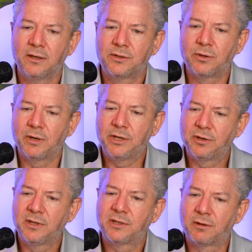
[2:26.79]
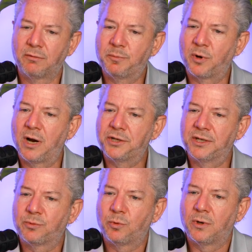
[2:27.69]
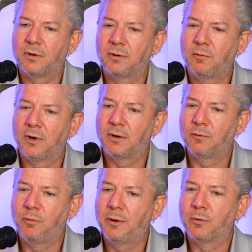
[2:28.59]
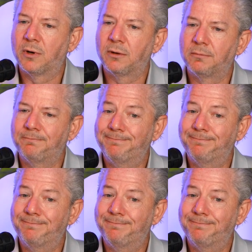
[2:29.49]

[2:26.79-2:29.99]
So each of these three projects were where we were